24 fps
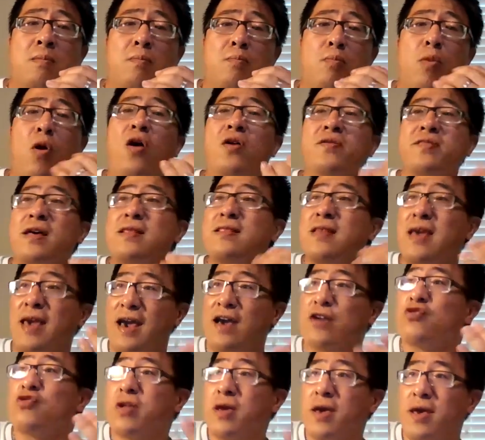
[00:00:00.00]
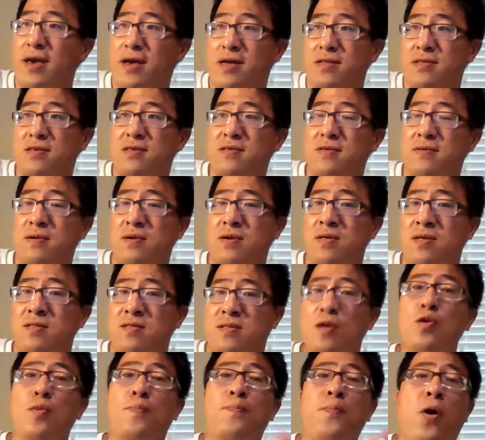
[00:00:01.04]
more than they actually had.
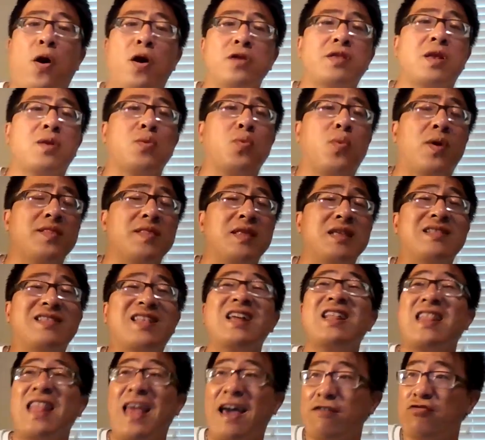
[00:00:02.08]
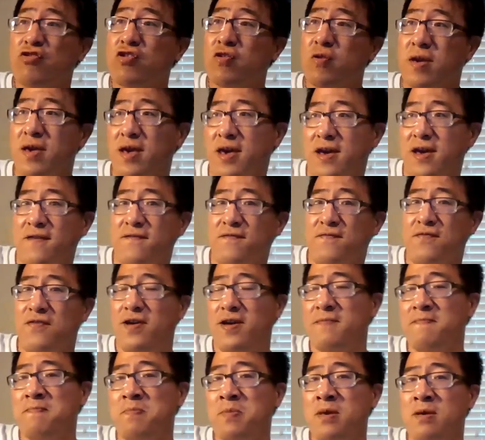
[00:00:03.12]
They reported what they didn't actually have,
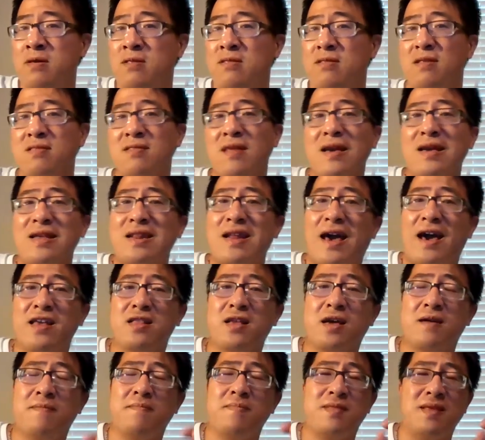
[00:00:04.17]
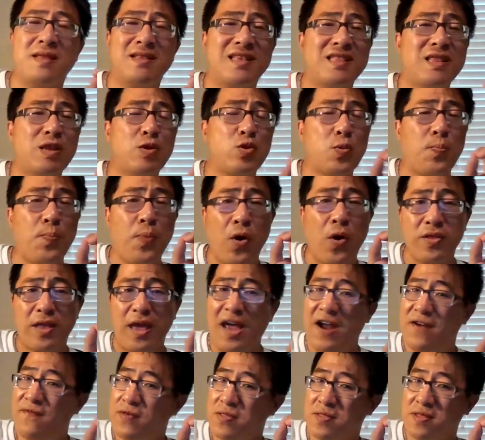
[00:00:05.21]
right? The second item, they didn't report
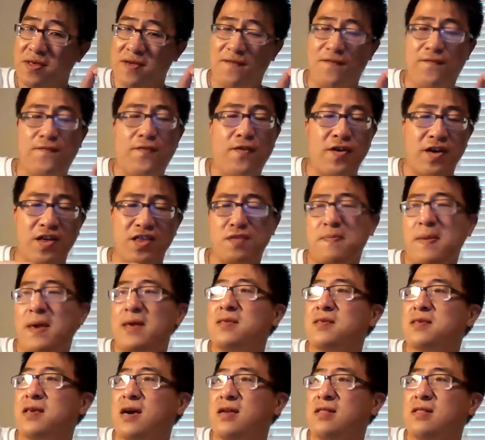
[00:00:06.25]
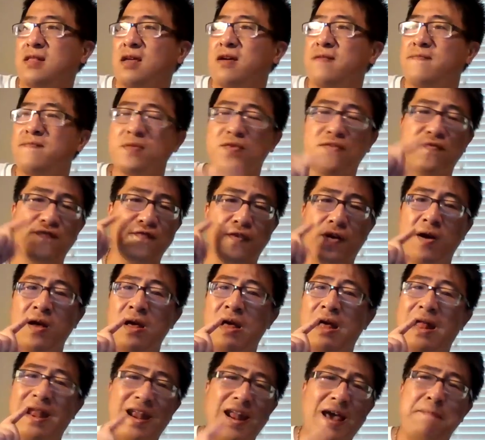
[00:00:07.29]
everything. For expense items, for
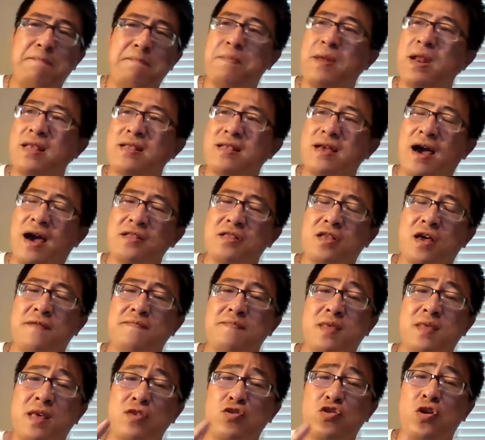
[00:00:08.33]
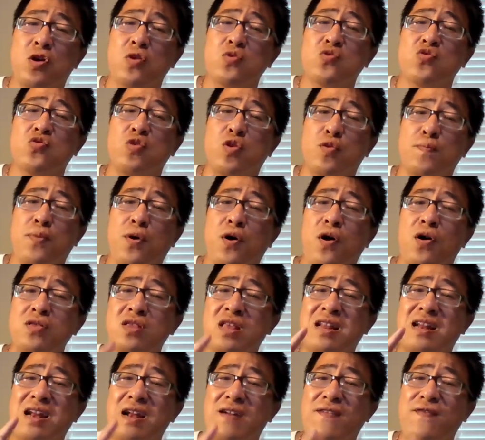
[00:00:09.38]
liability items, they chose to report
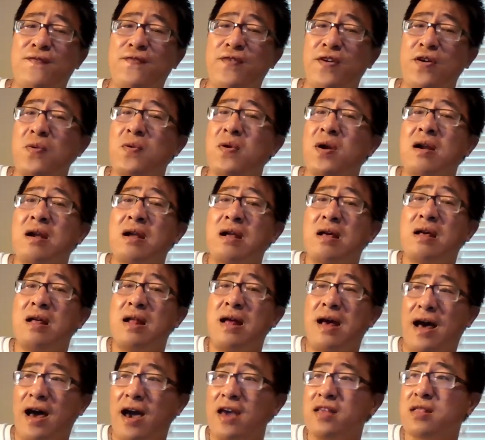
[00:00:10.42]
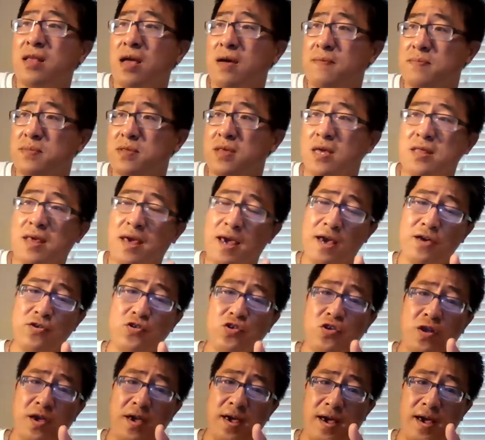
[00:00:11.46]
fewer items than they actually